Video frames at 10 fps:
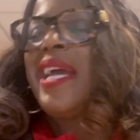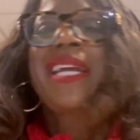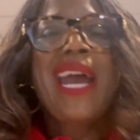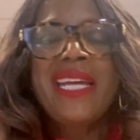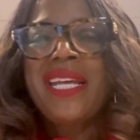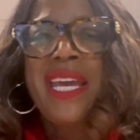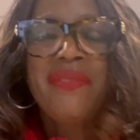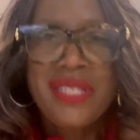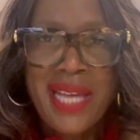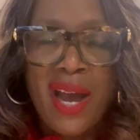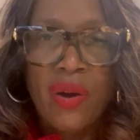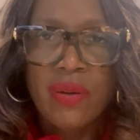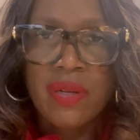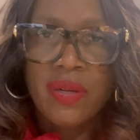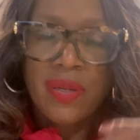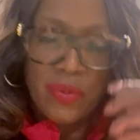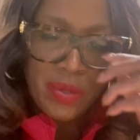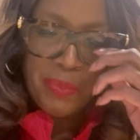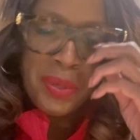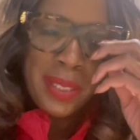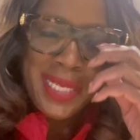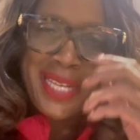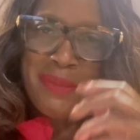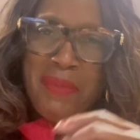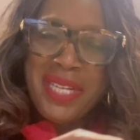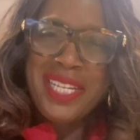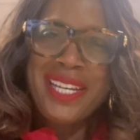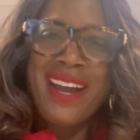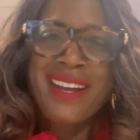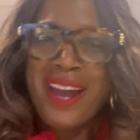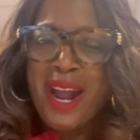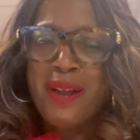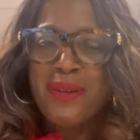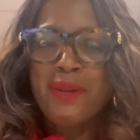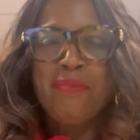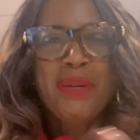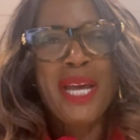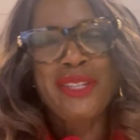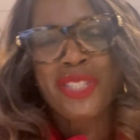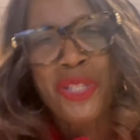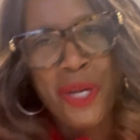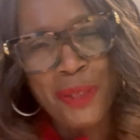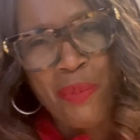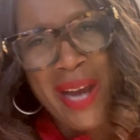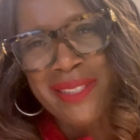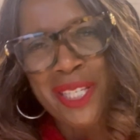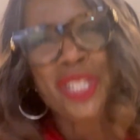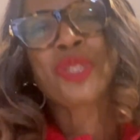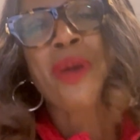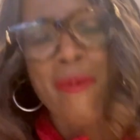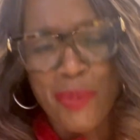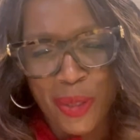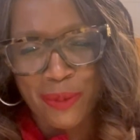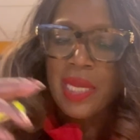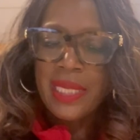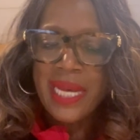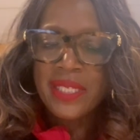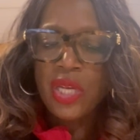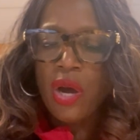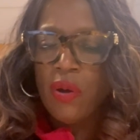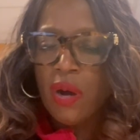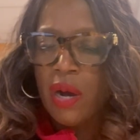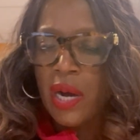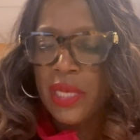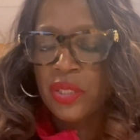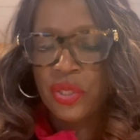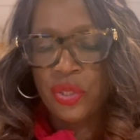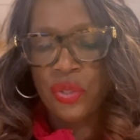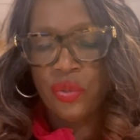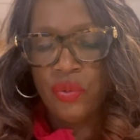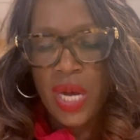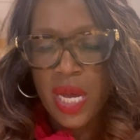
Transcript: It evens out. We put less money in our car, but our insurance prices are triple. Let's go on to